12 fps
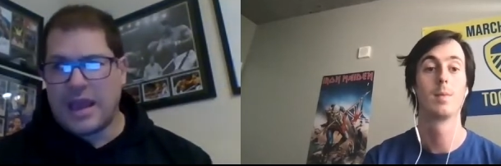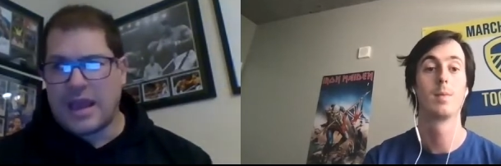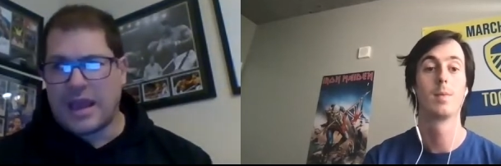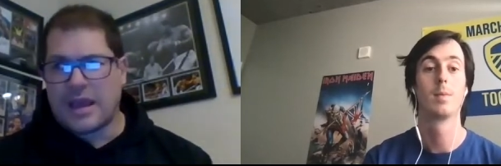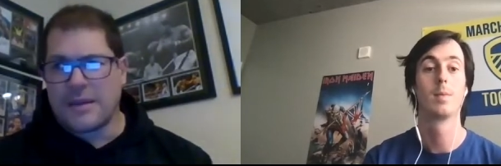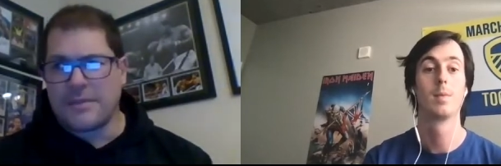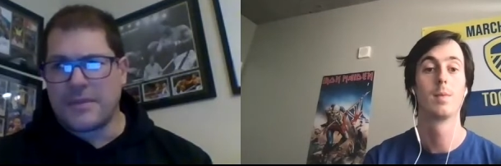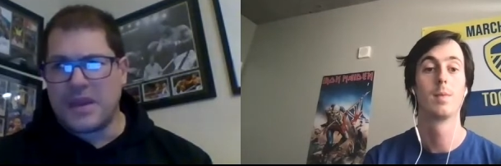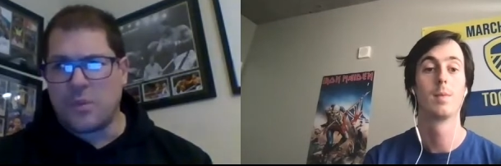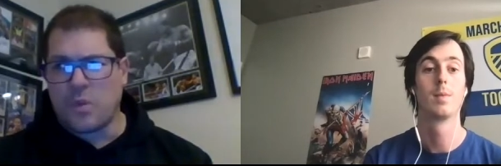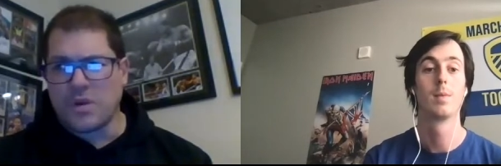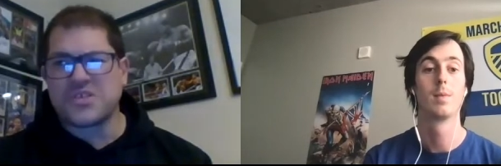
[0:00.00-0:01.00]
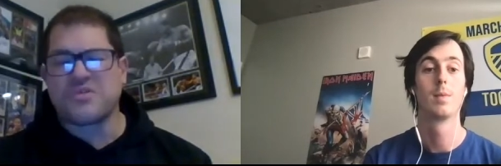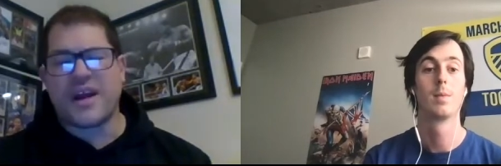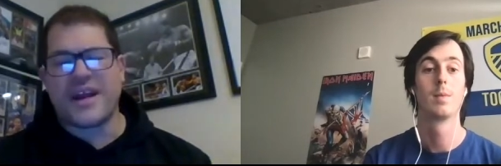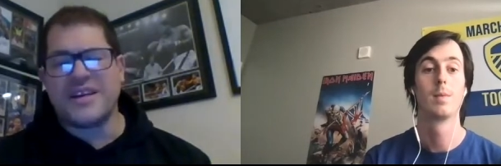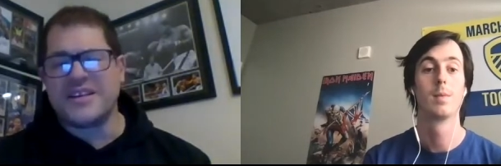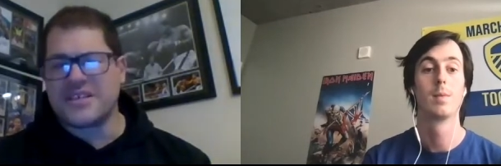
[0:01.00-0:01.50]
Speaker 1: Um, it was a
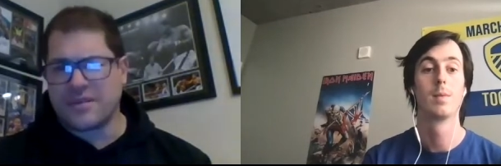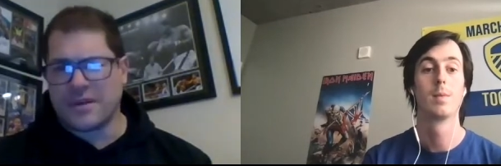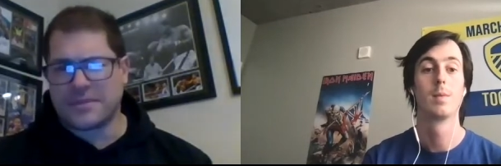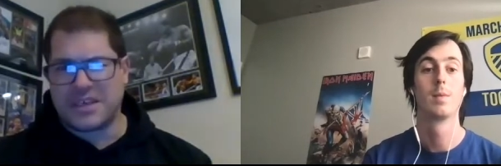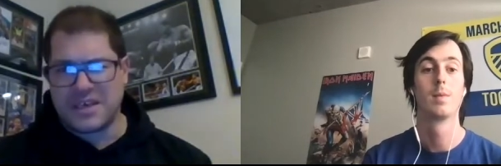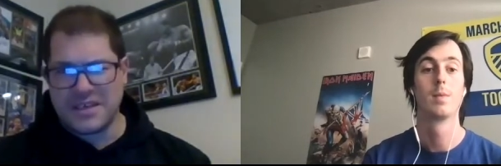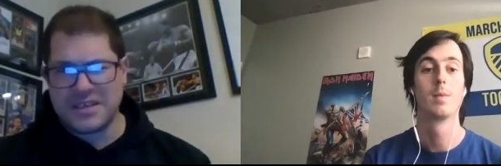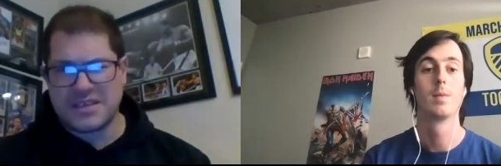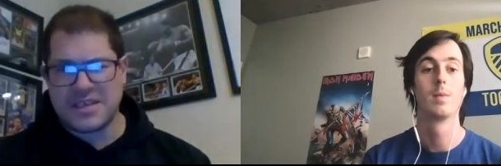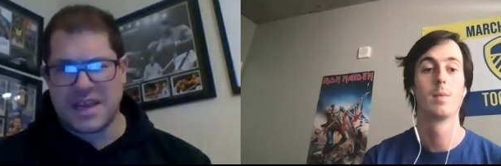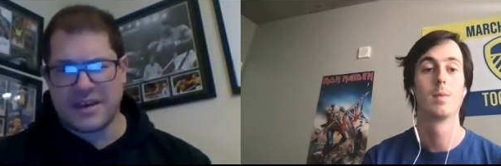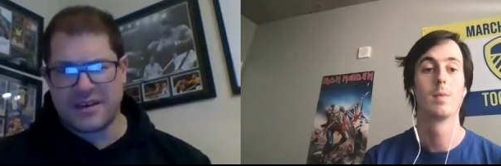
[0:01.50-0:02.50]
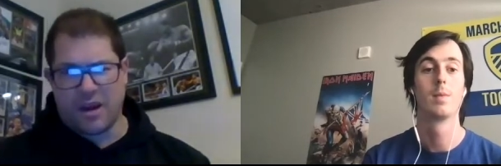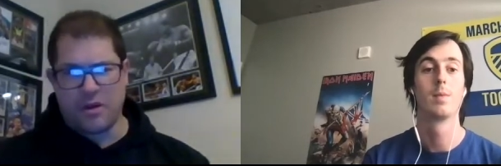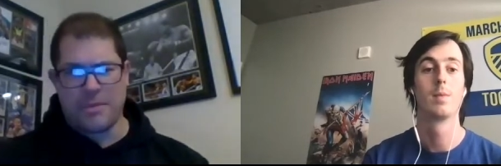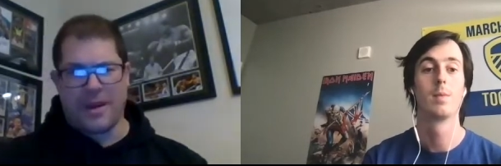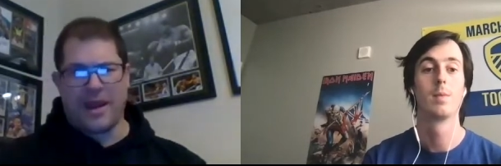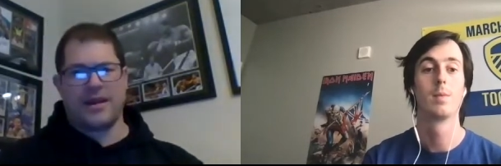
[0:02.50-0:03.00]
rain interrupted innings down in
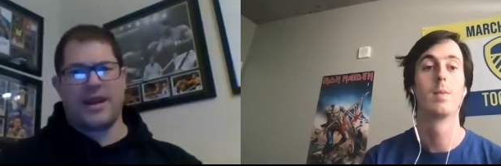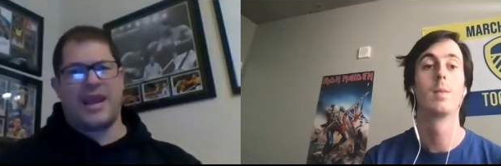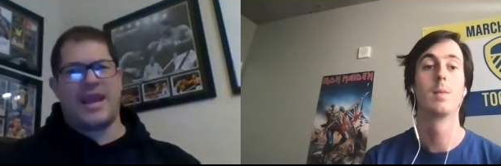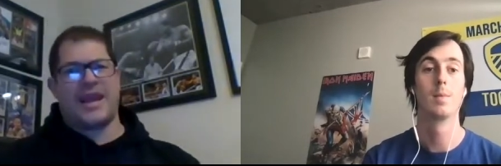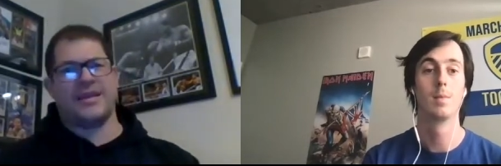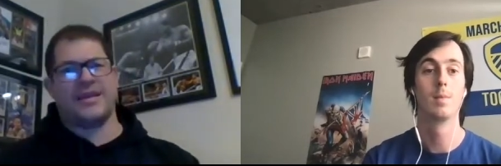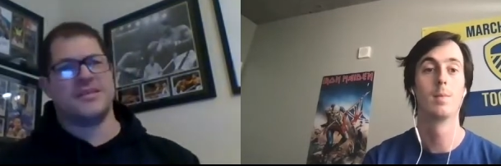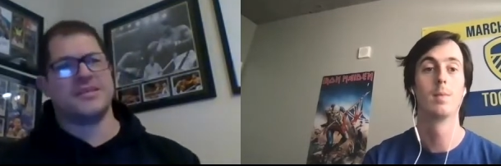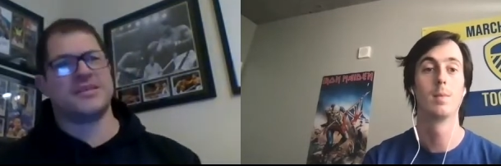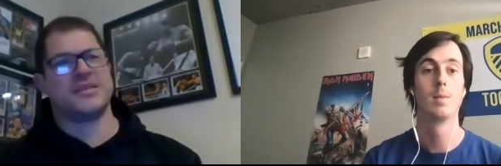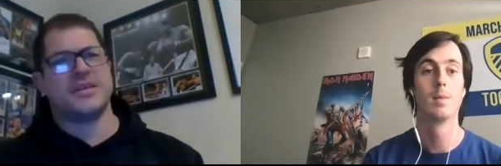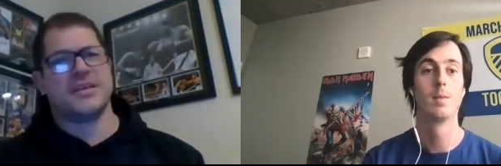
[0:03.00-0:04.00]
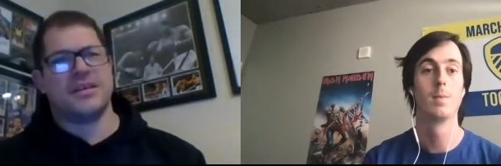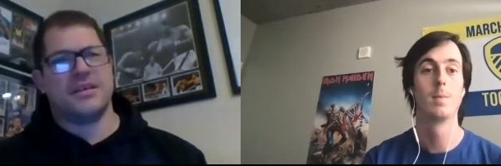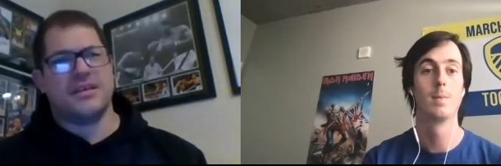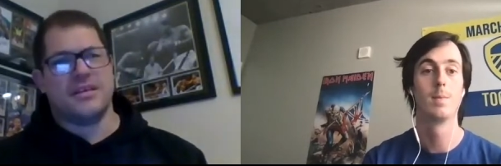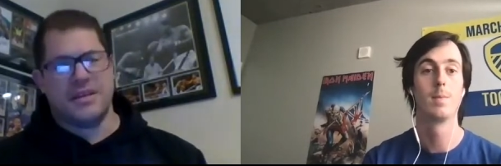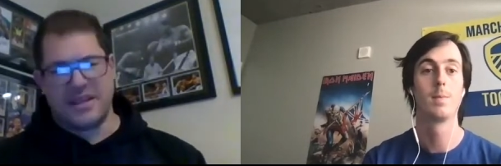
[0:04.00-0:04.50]
Hobart, and
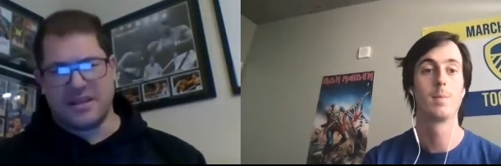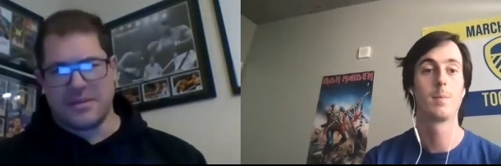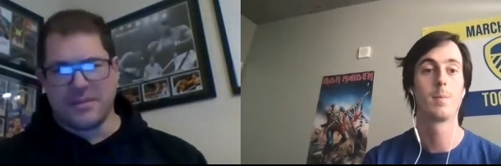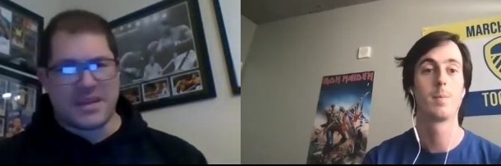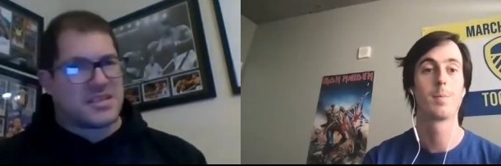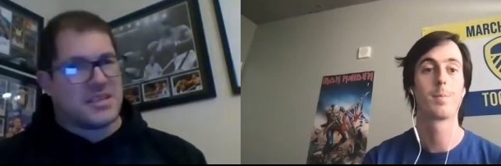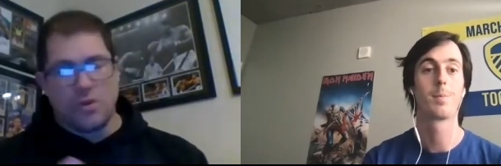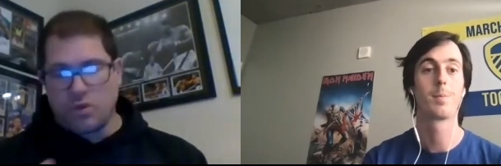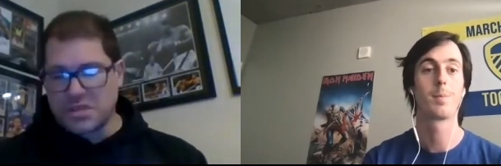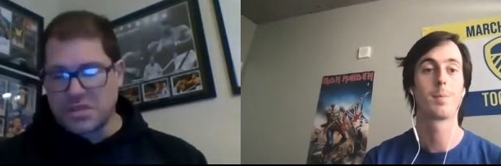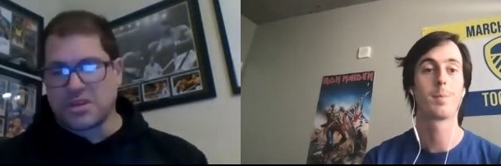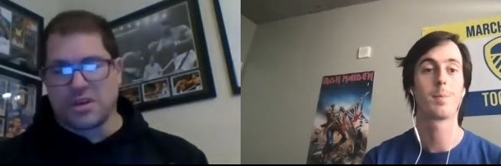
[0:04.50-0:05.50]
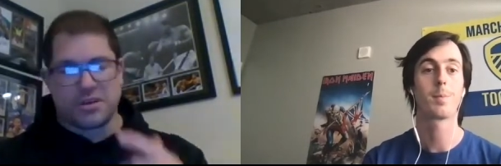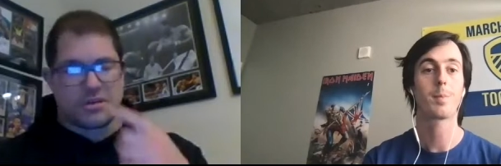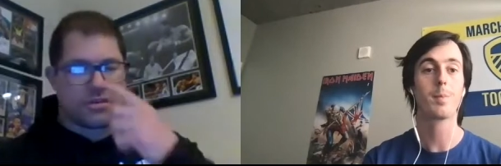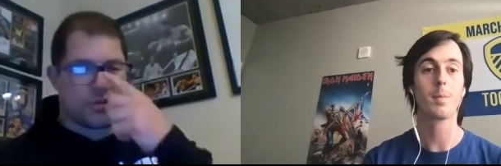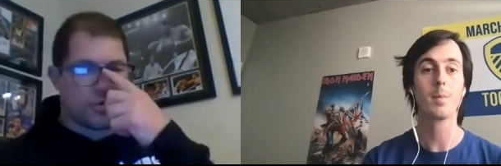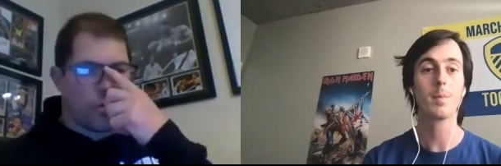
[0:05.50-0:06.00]
neither Munsey nor
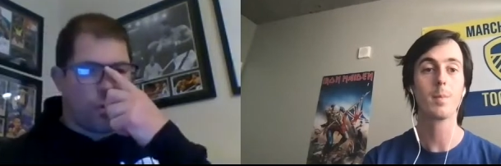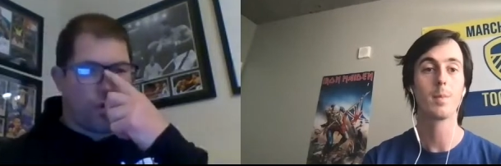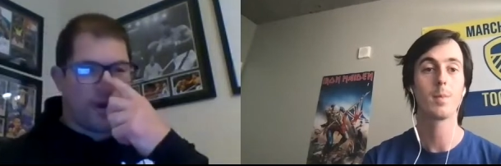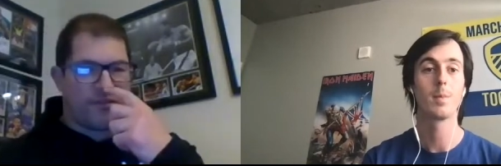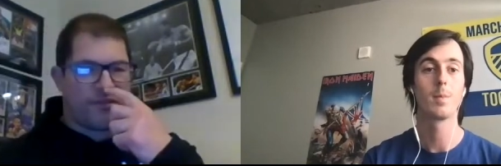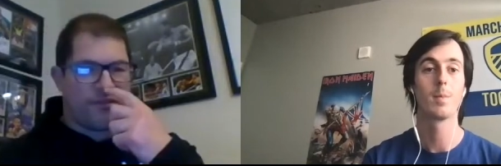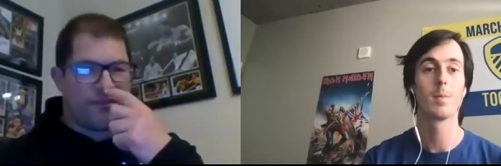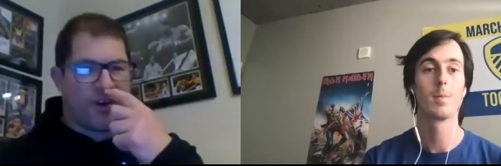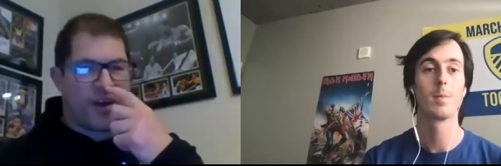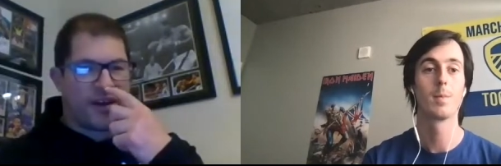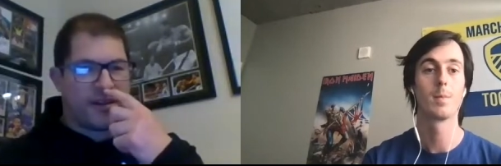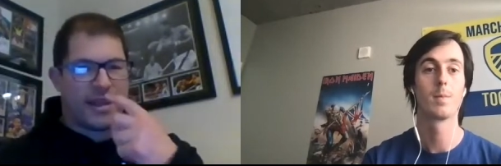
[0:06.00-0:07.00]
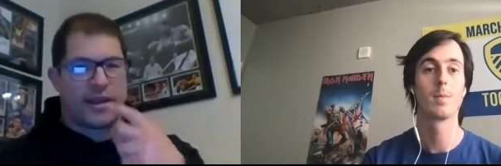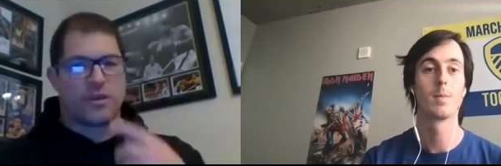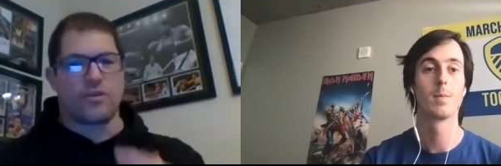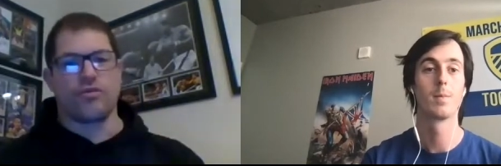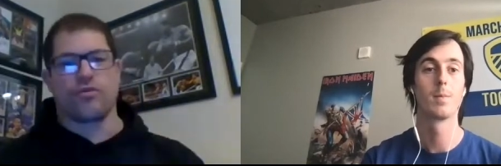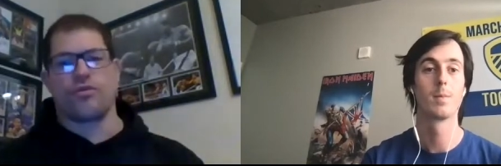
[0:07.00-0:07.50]
Scotland could quite find their
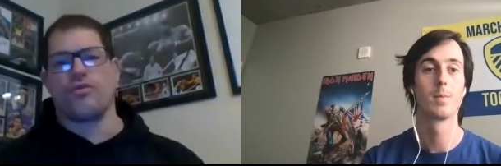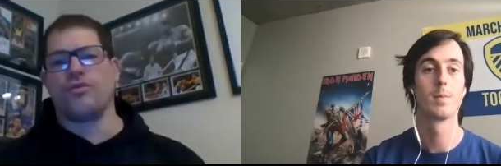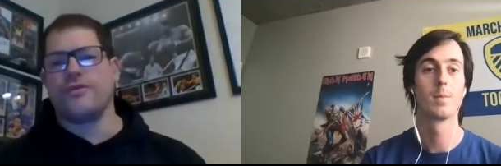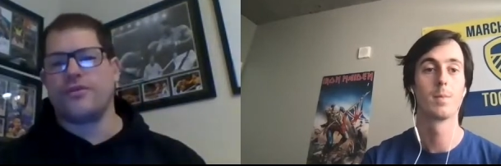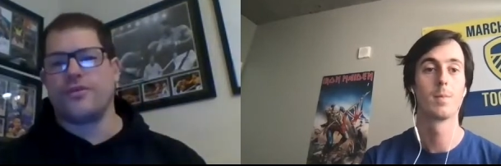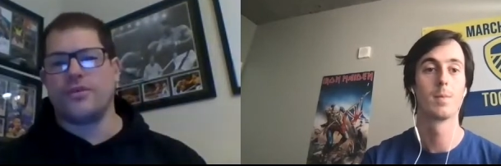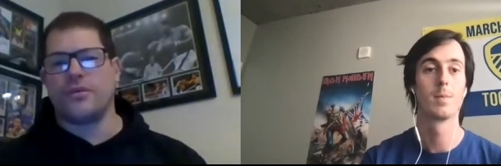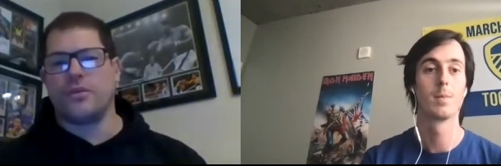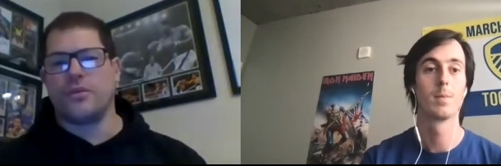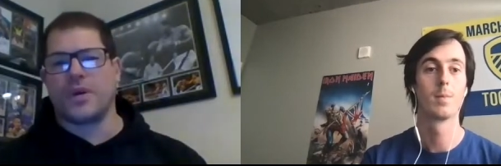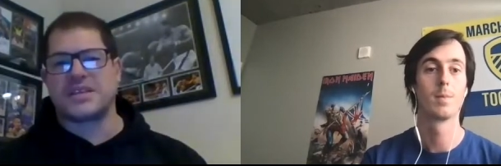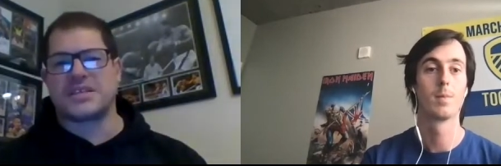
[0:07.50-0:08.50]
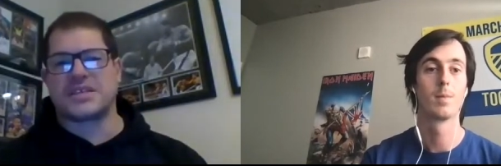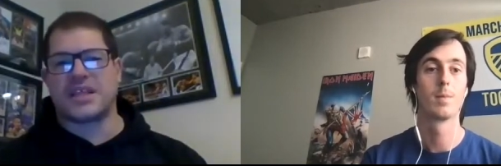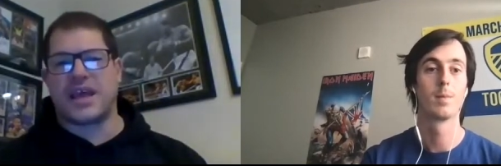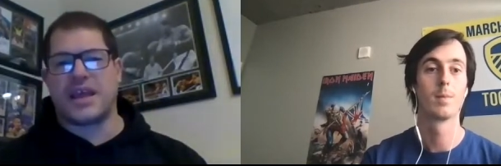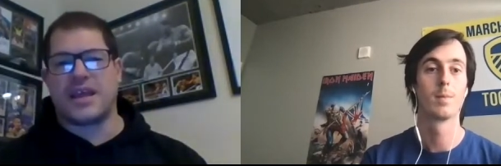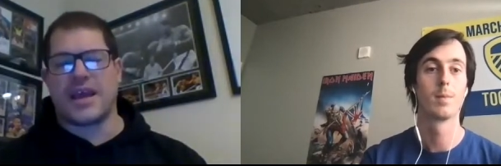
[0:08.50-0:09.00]
groove once
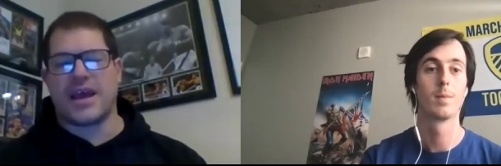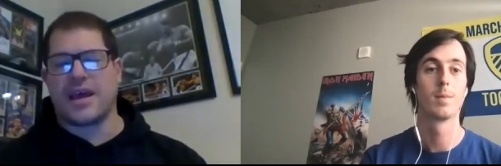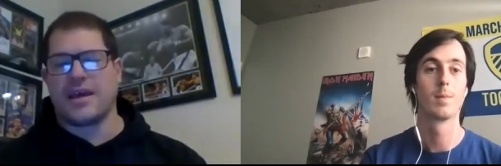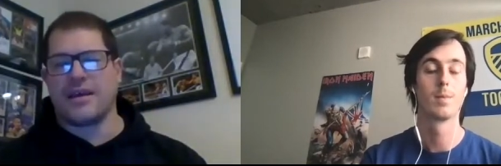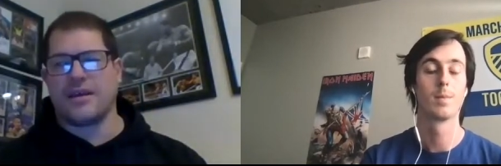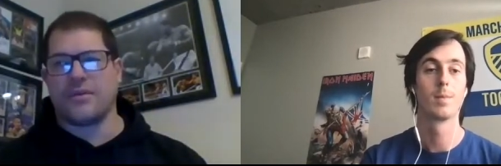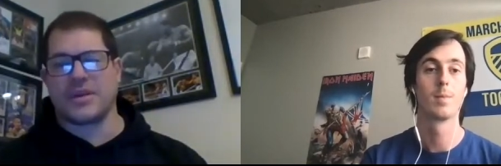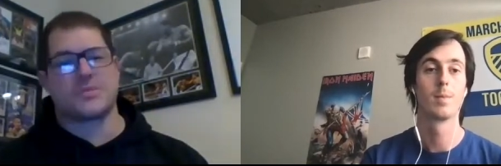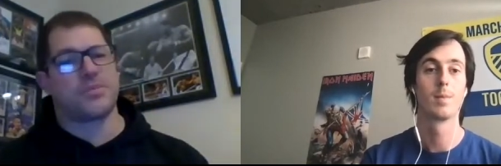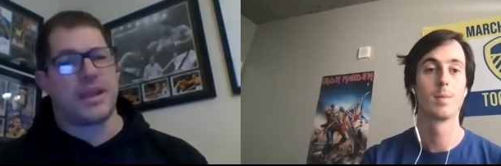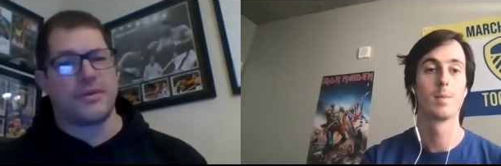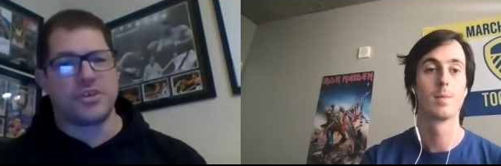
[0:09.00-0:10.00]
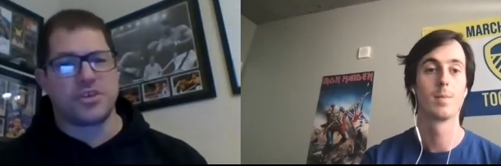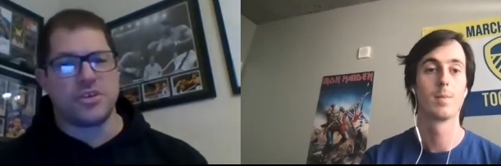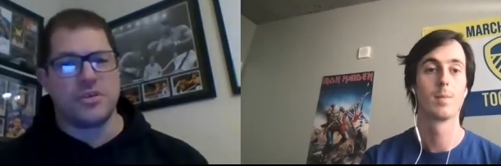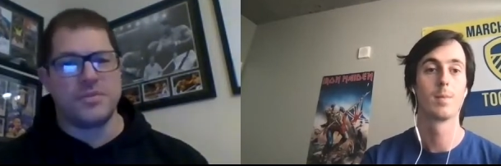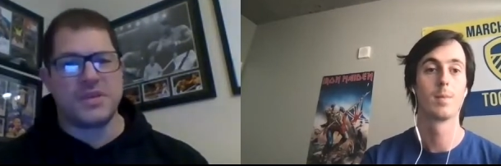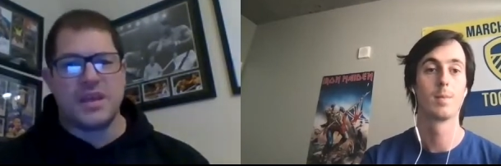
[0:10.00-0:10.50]
they uh, once play
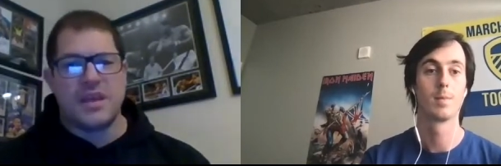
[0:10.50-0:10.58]
resumed.